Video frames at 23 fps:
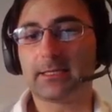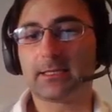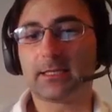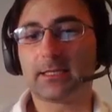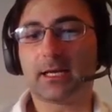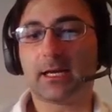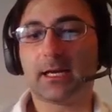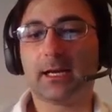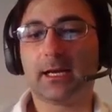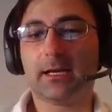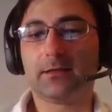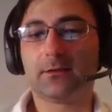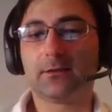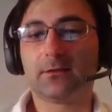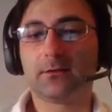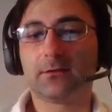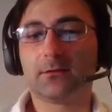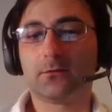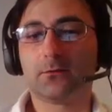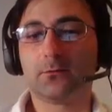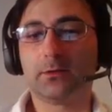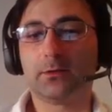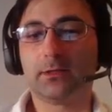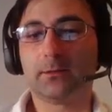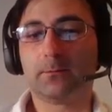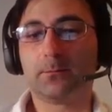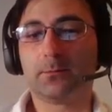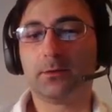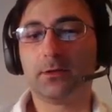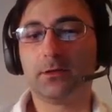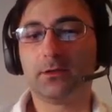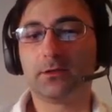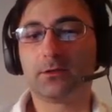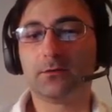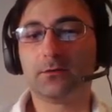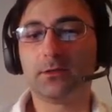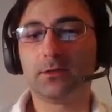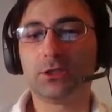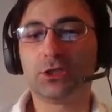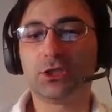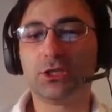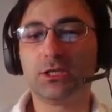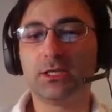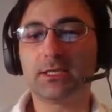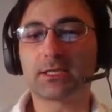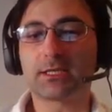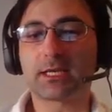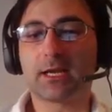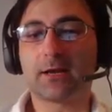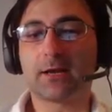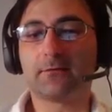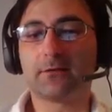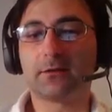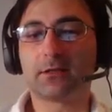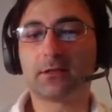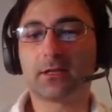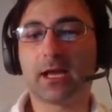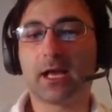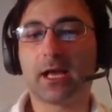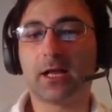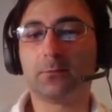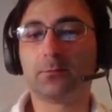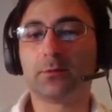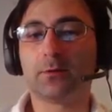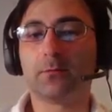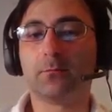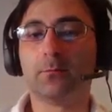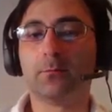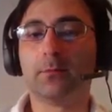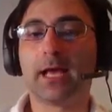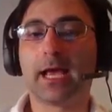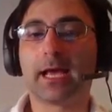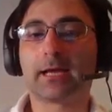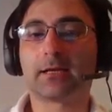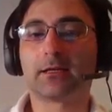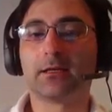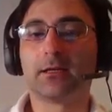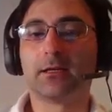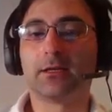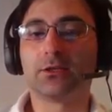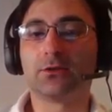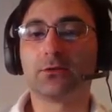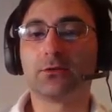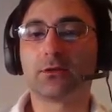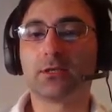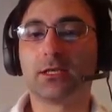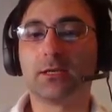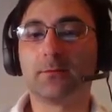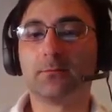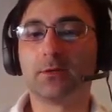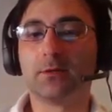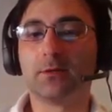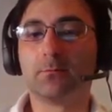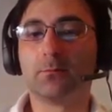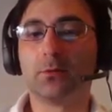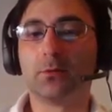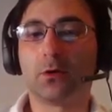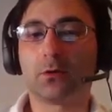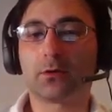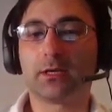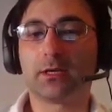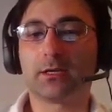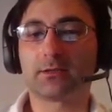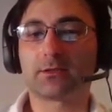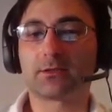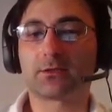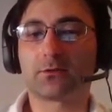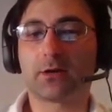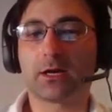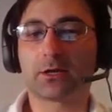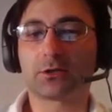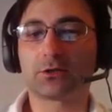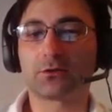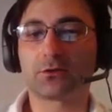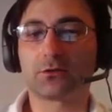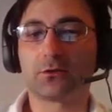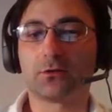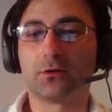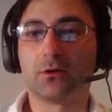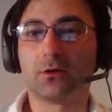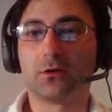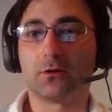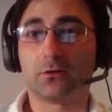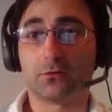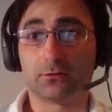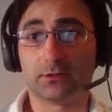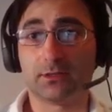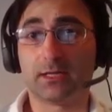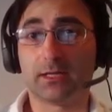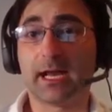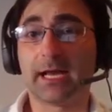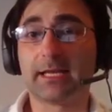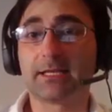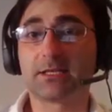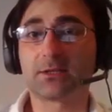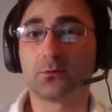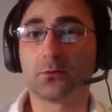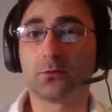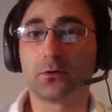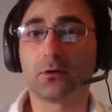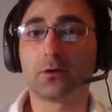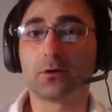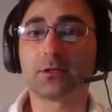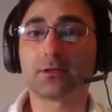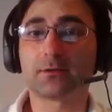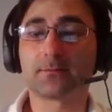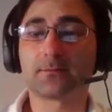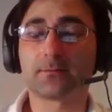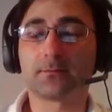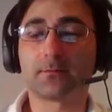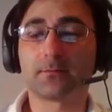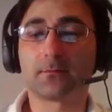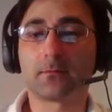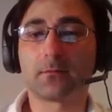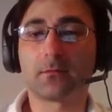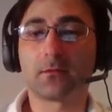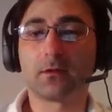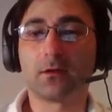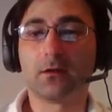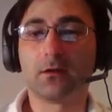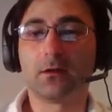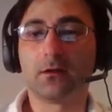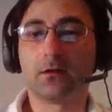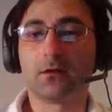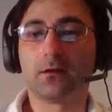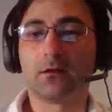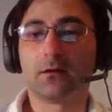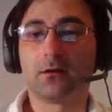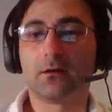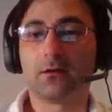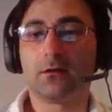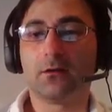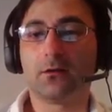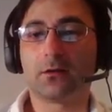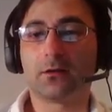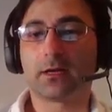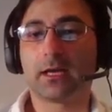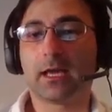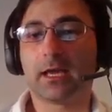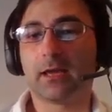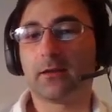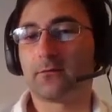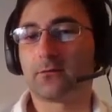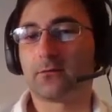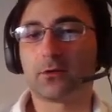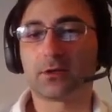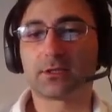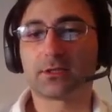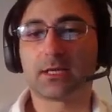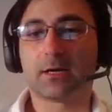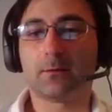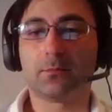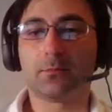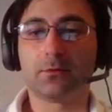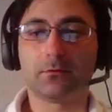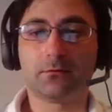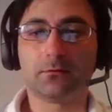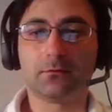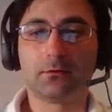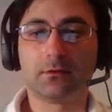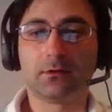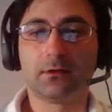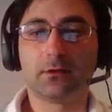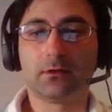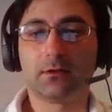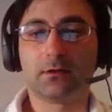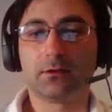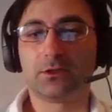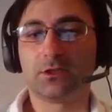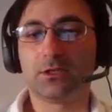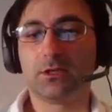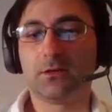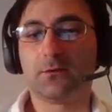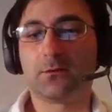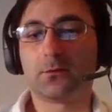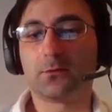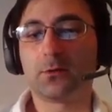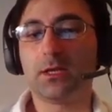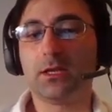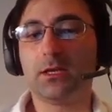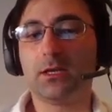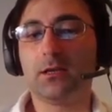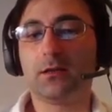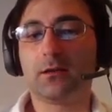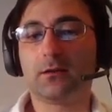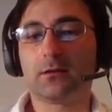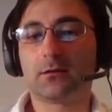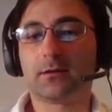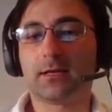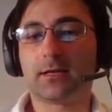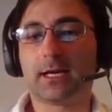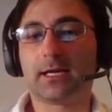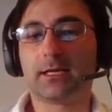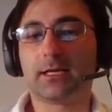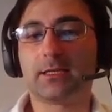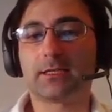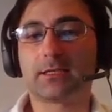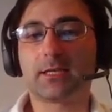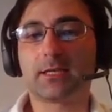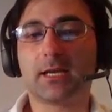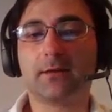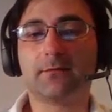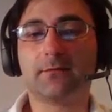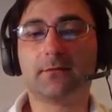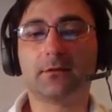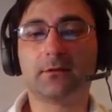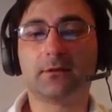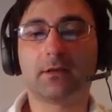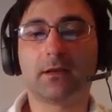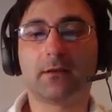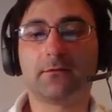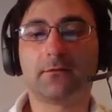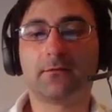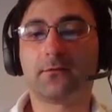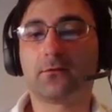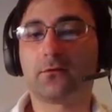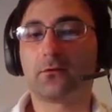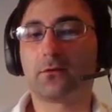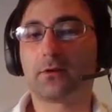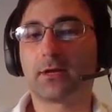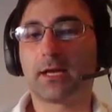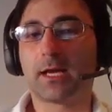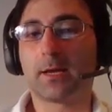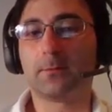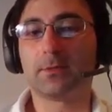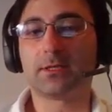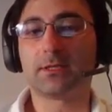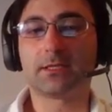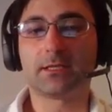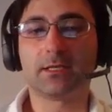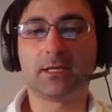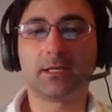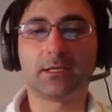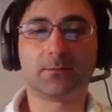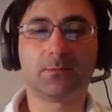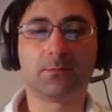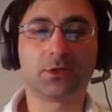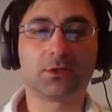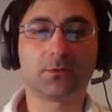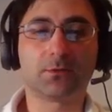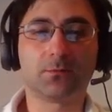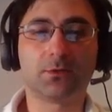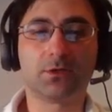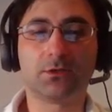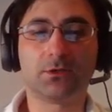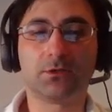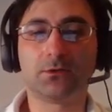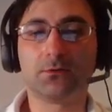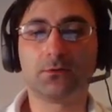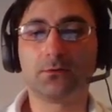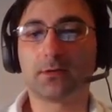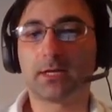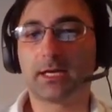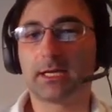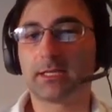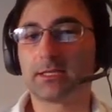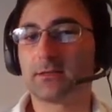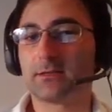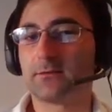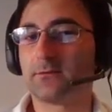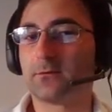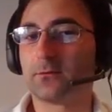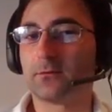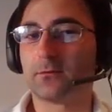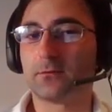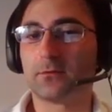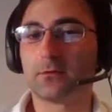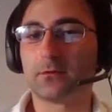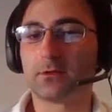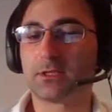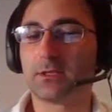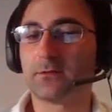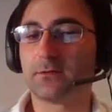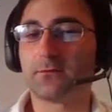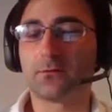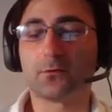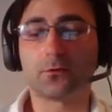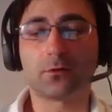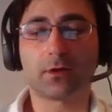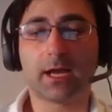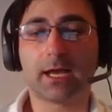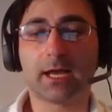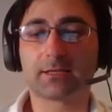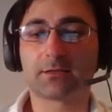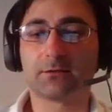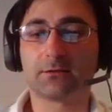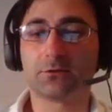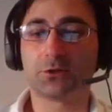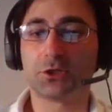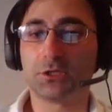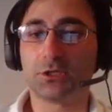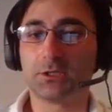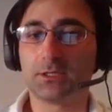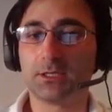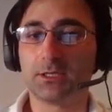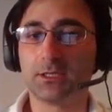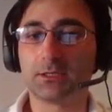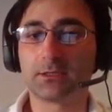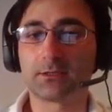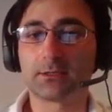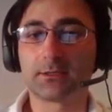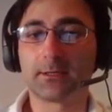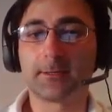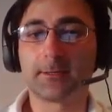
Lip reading: knight will appear to the g7, helping black to keep the blocking structure on the light squares. Okay, for example, g3, knight e7, f4, knight b6, bishop g2, knight c4, c4 castle g6,